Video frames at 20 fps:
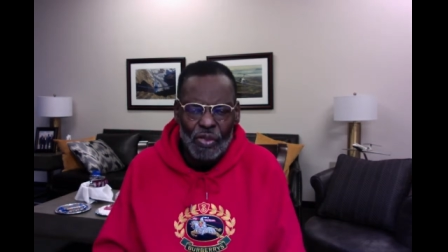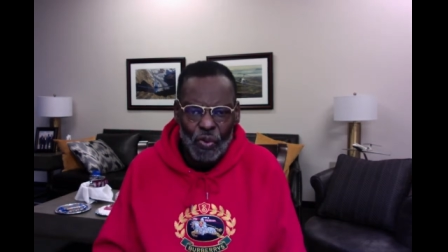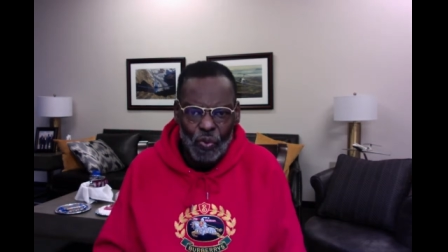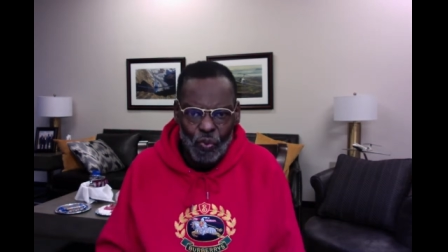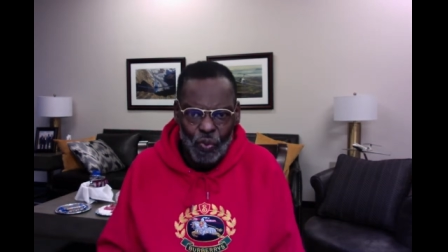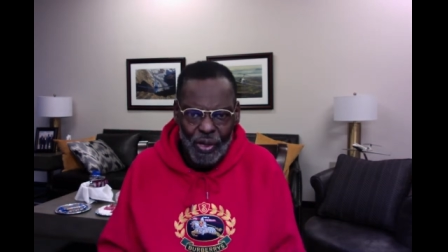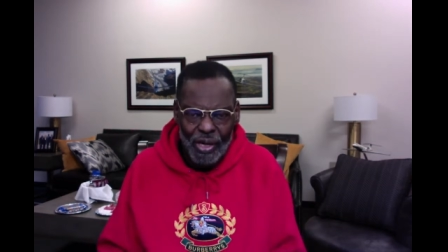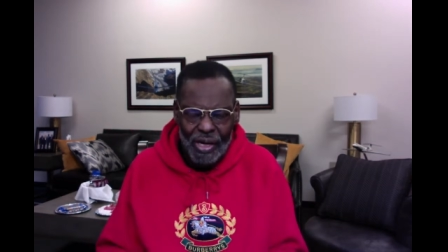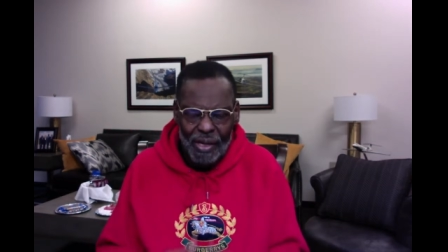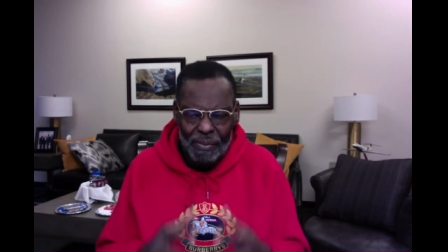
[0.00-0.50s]

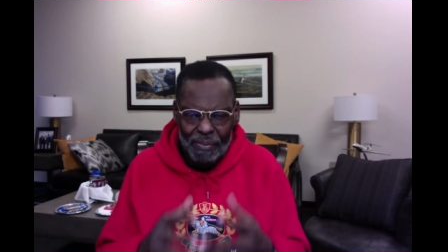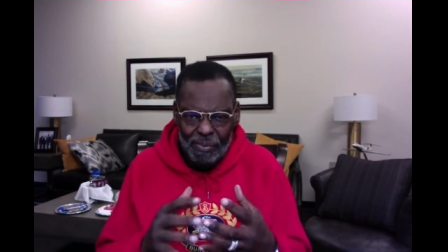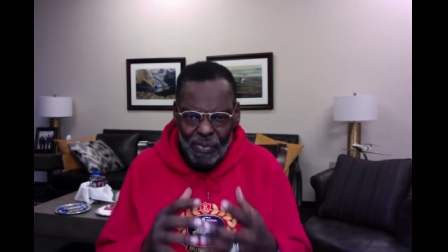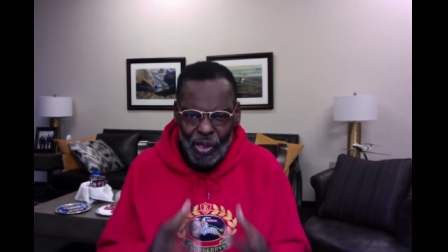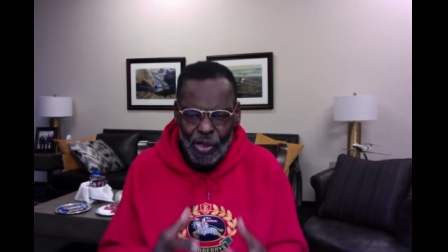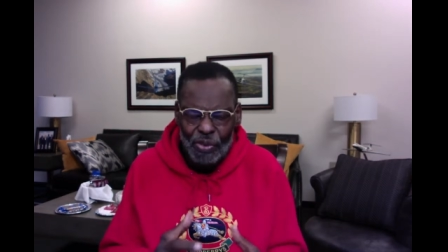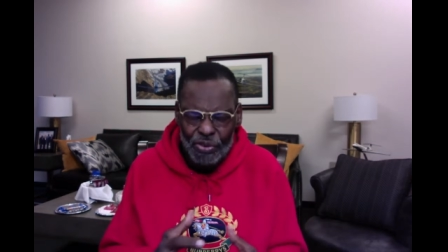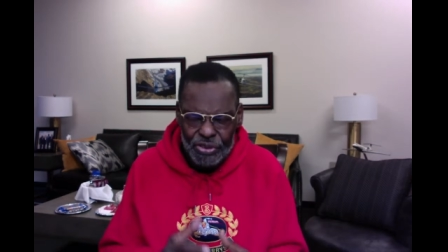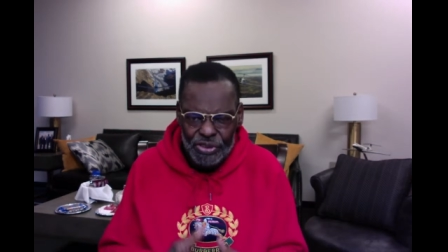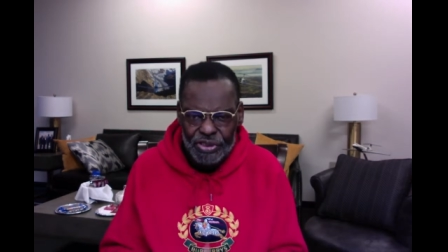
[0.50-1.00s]
where
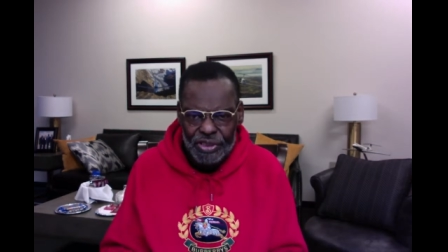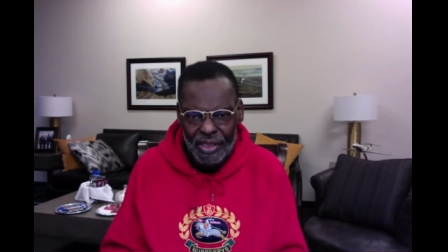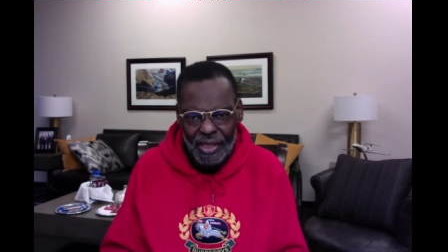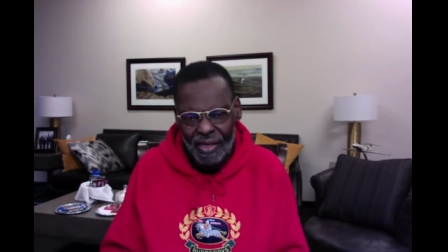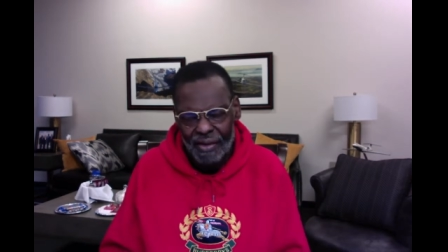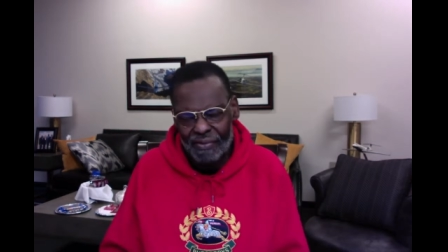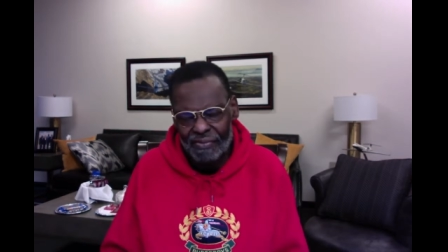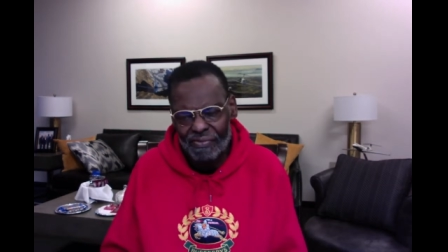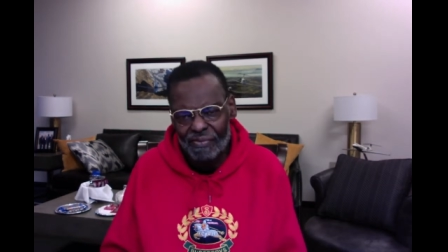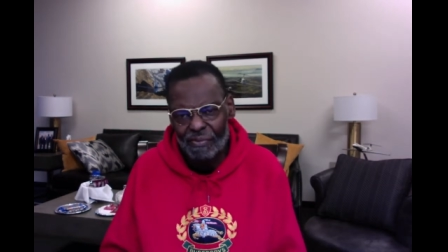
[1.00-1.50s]
most
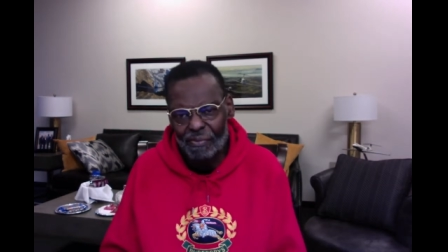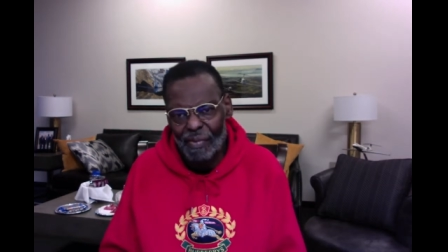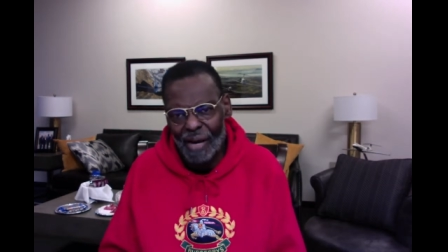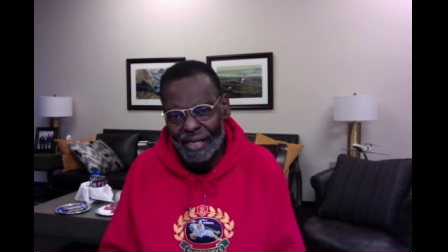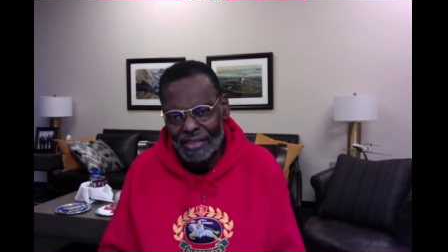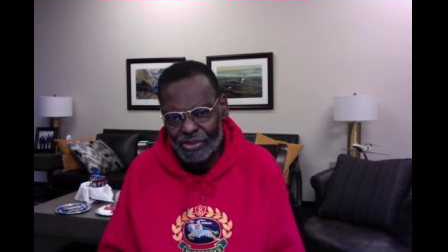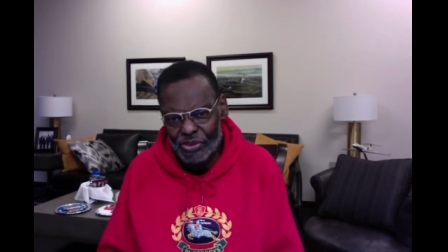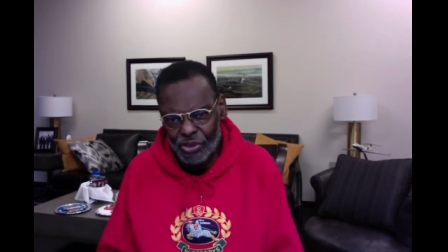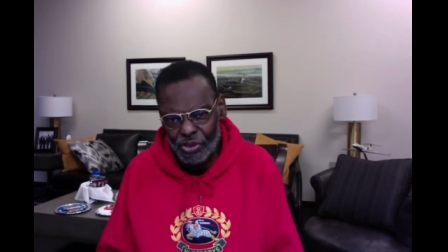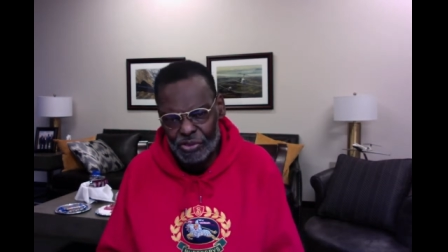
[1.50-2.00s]
of my
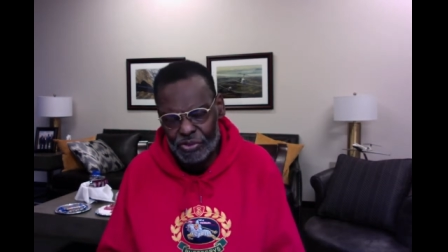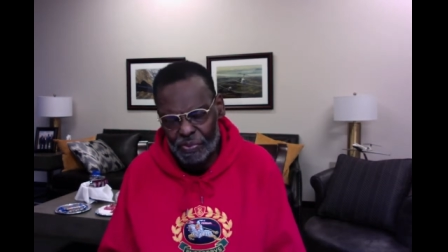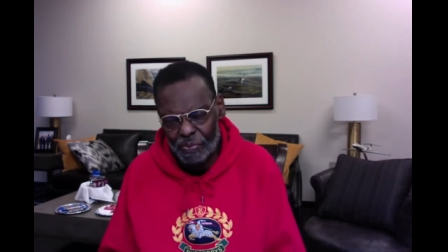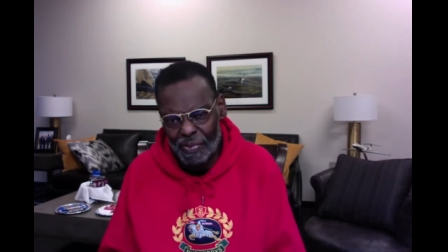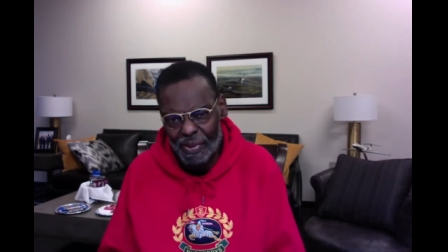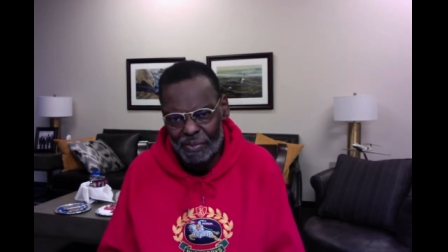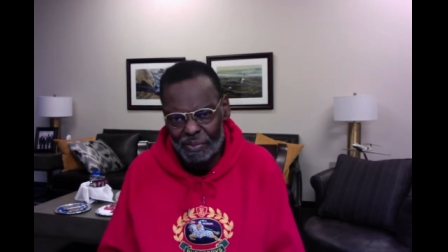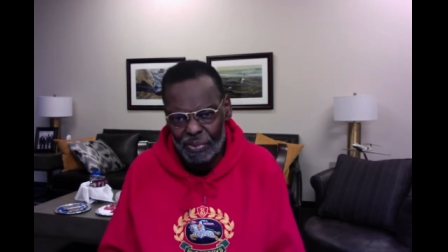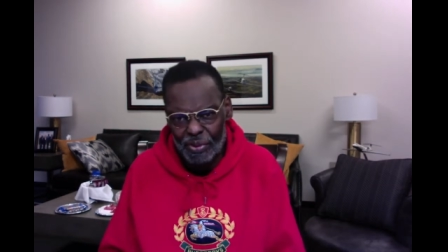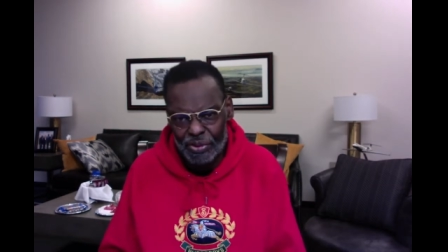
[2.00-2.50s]
church
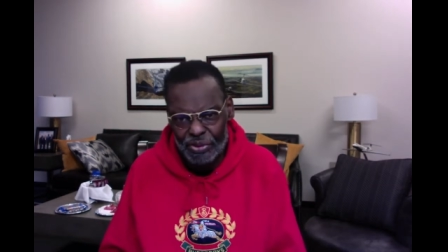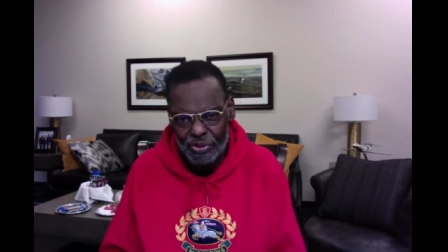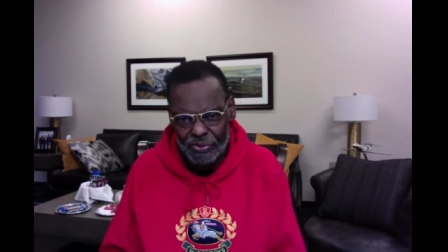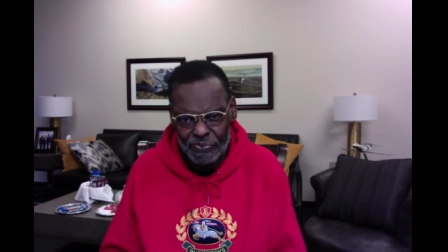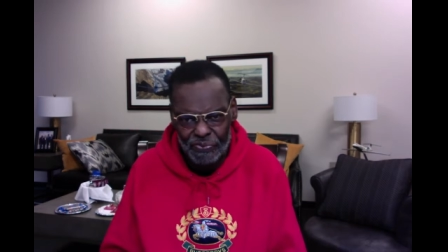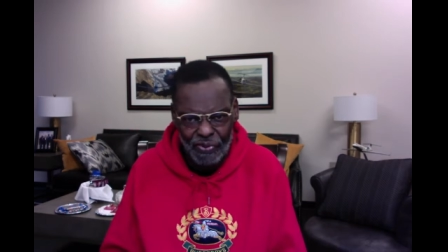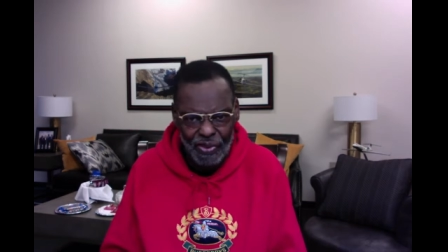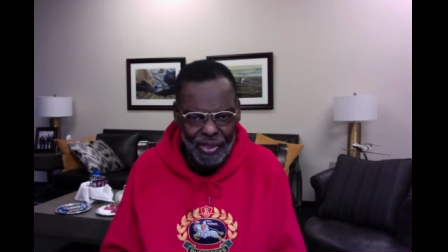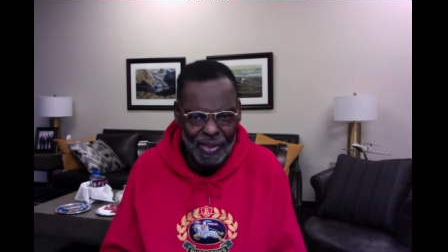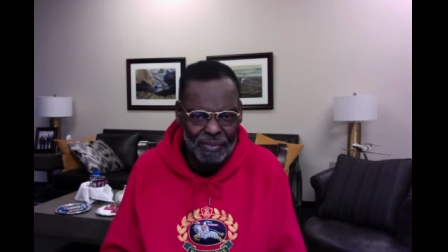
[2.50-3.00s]
members are
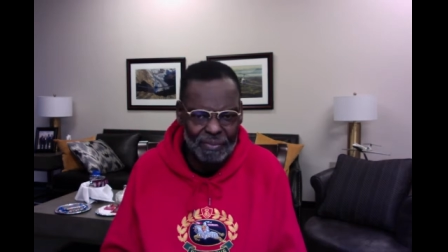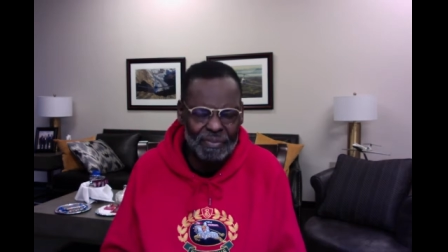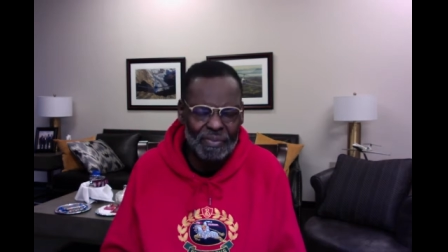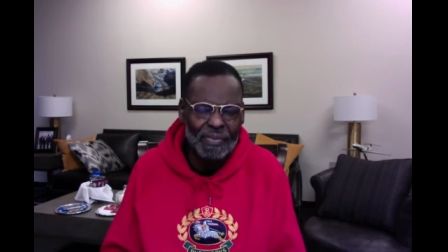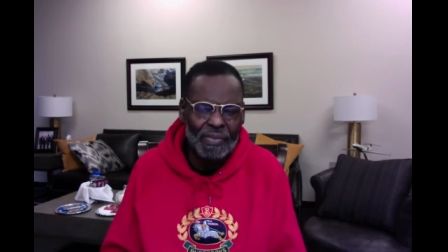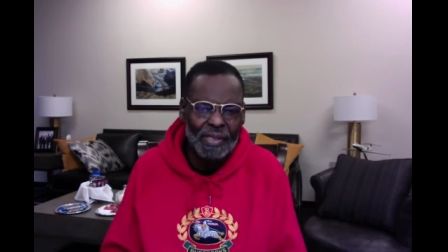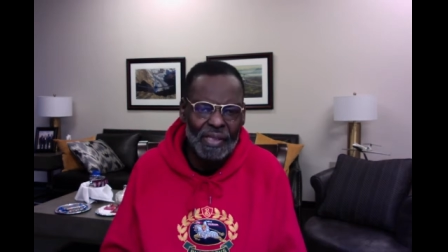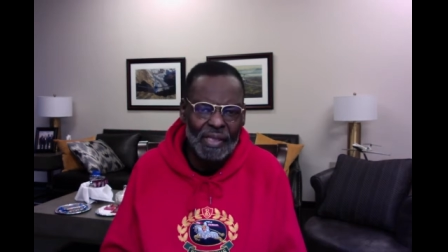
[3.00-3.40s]
from.